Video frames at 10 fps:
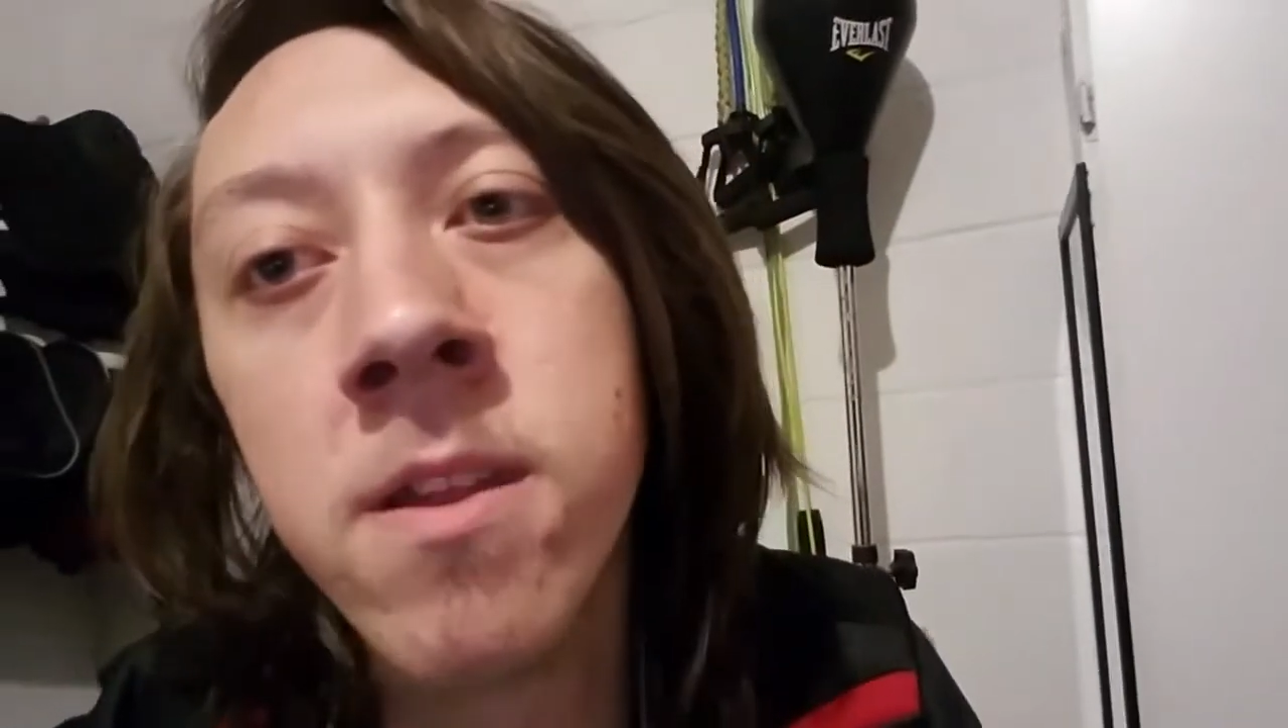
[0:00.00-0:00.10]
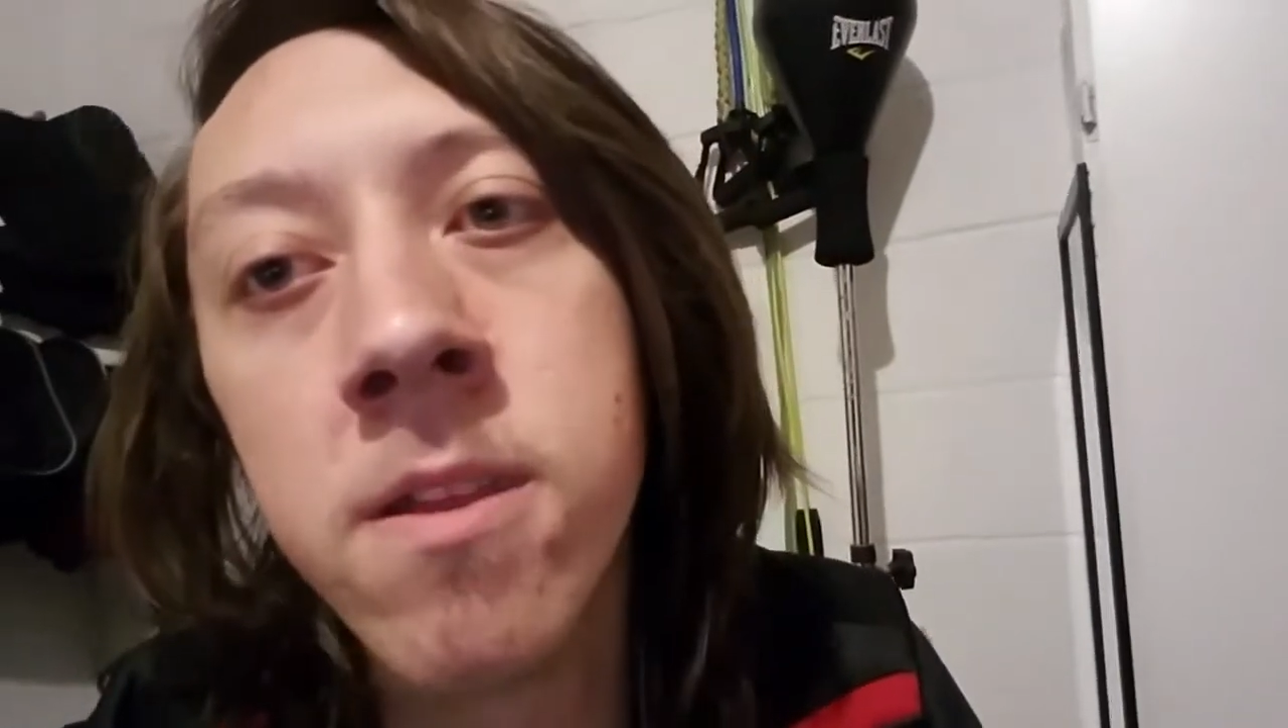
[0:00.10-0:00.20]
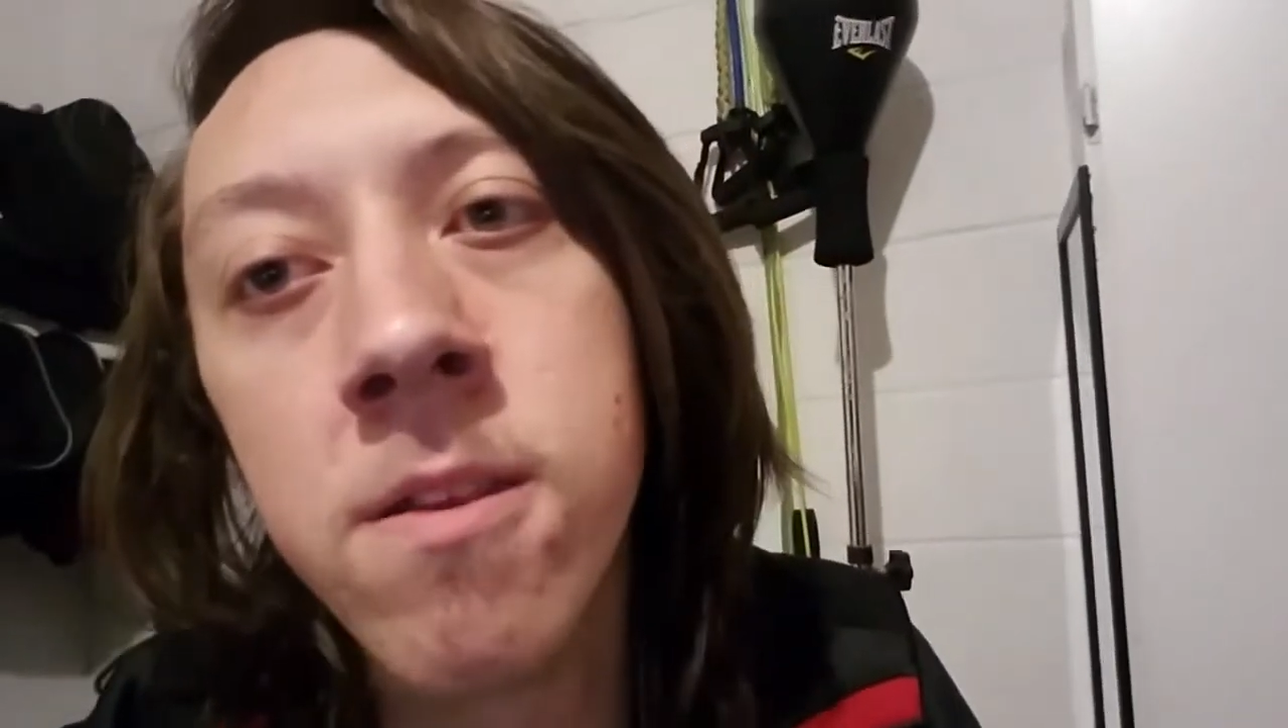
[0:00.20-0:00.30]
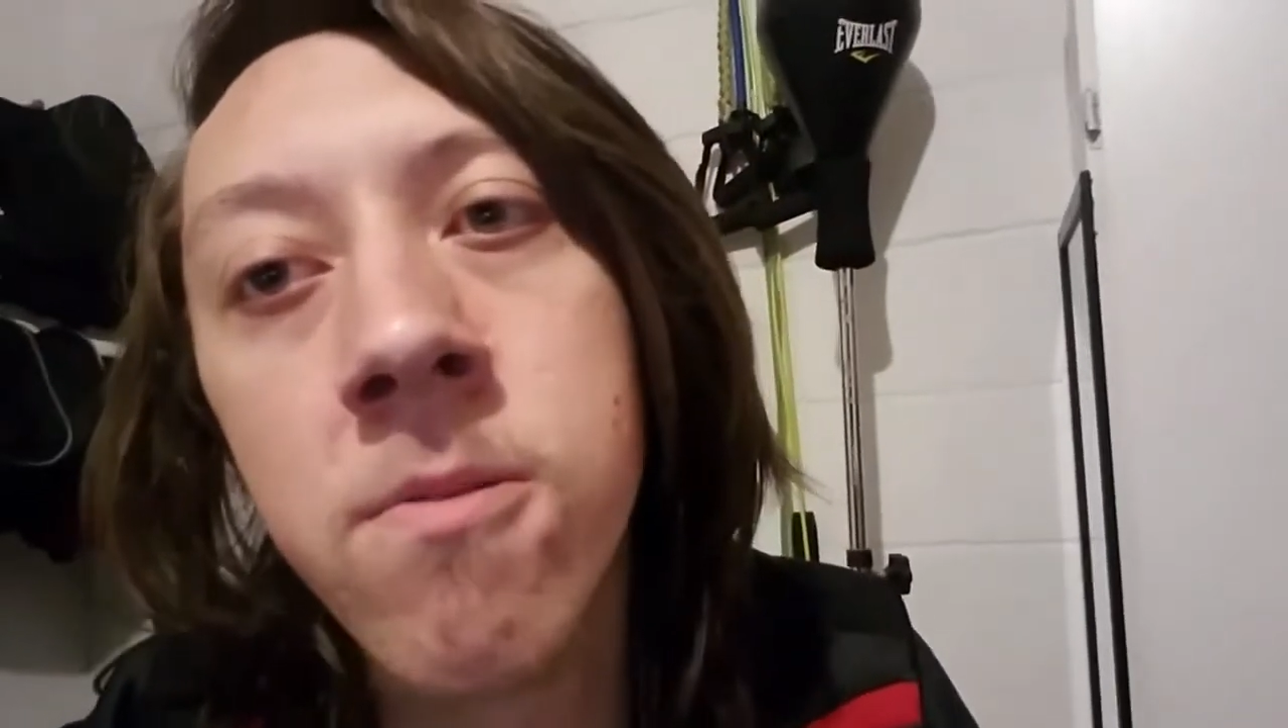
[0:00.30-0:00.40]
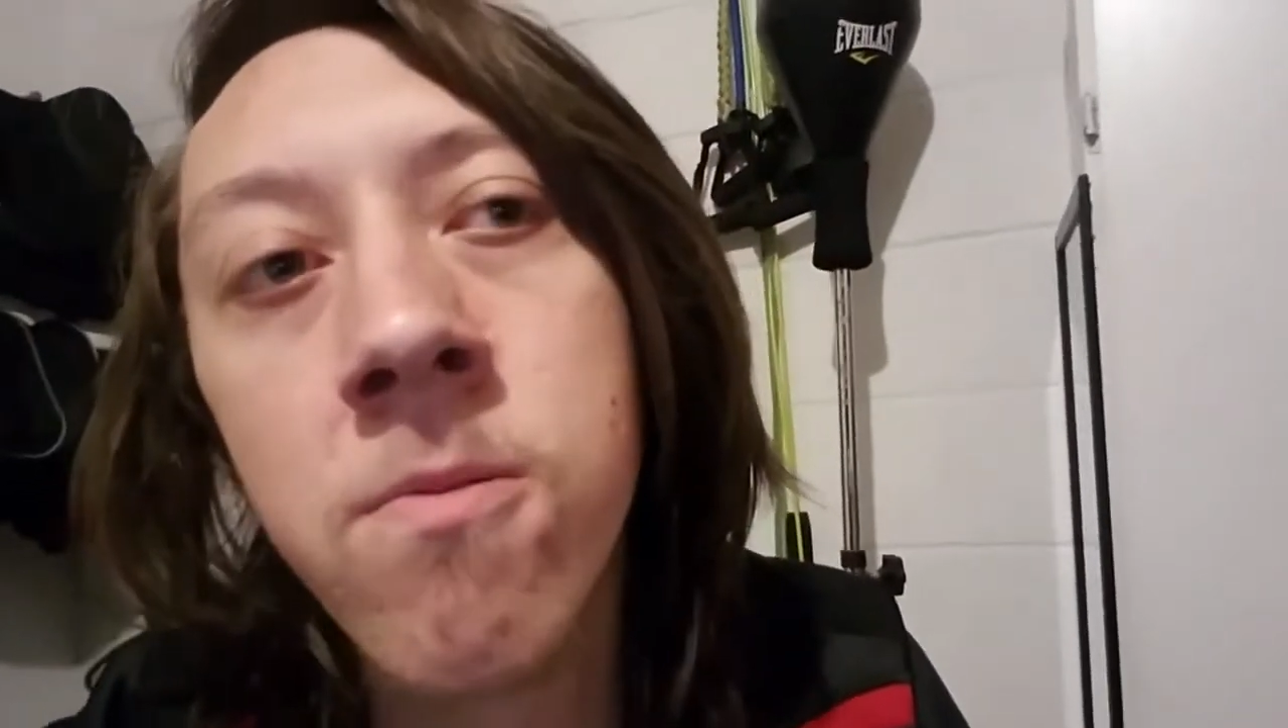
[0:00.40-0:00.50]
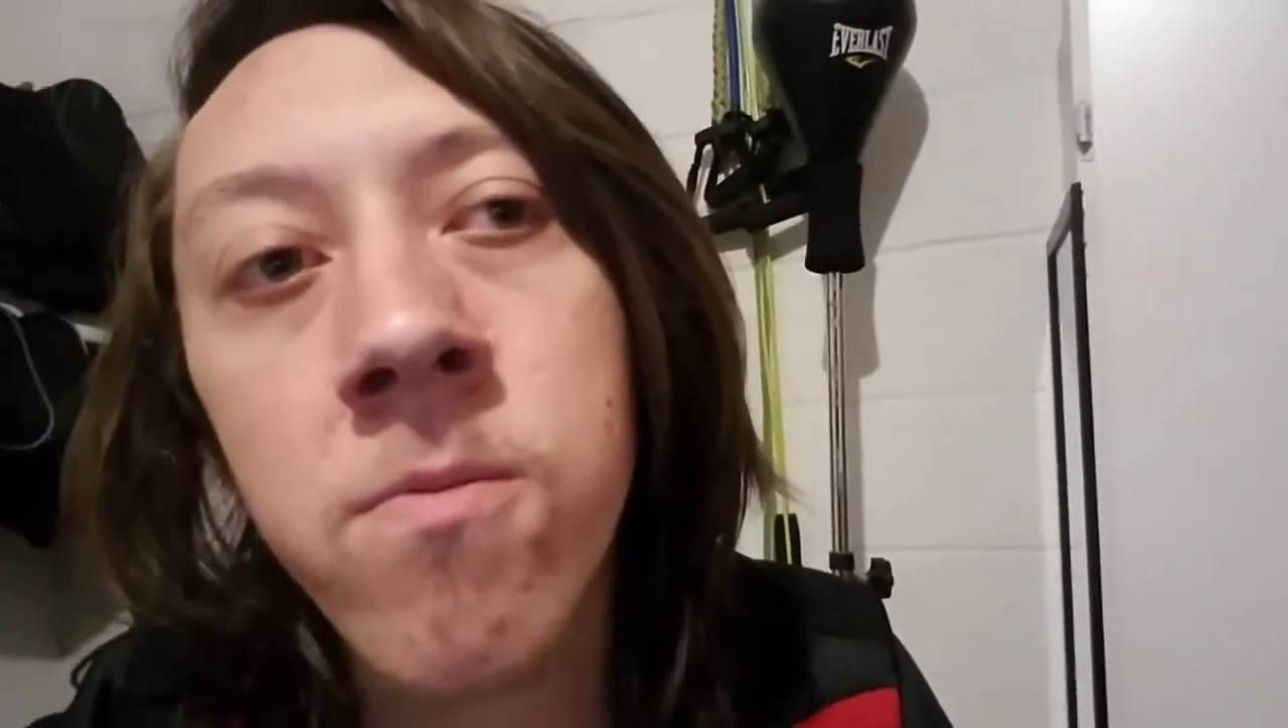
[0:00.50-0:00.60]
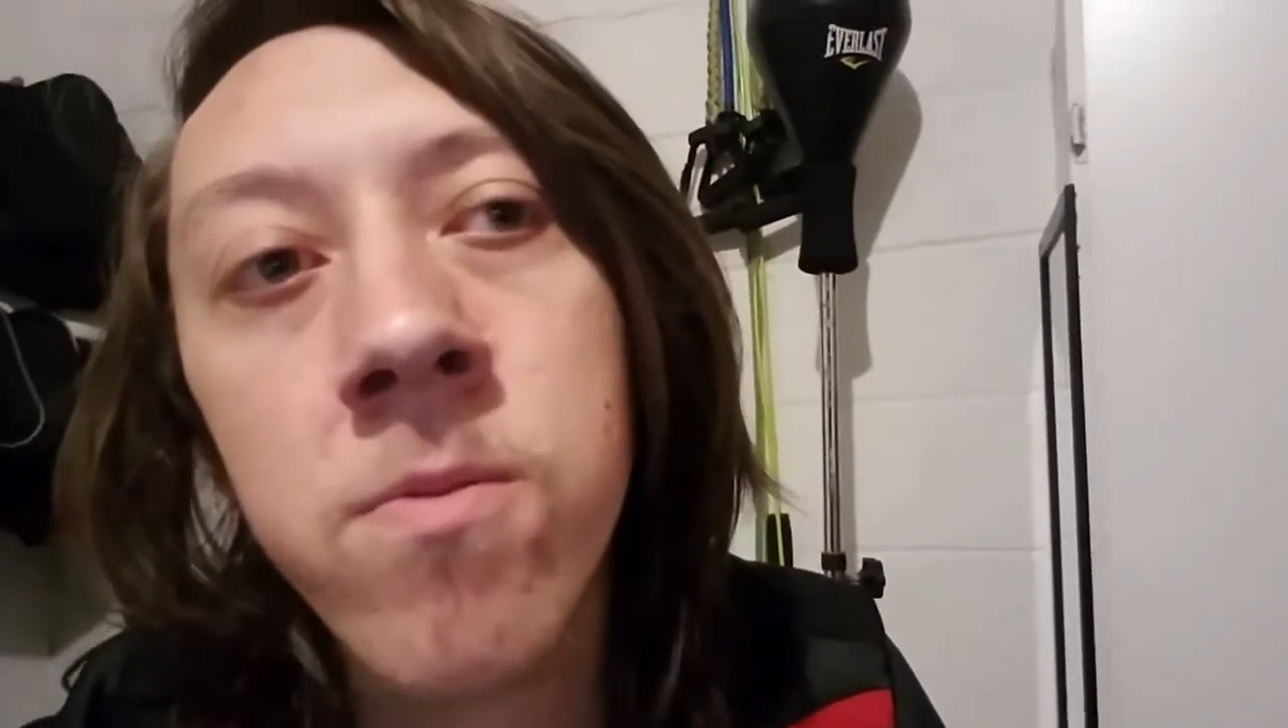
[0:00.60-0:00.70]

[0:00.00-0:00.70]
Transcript: to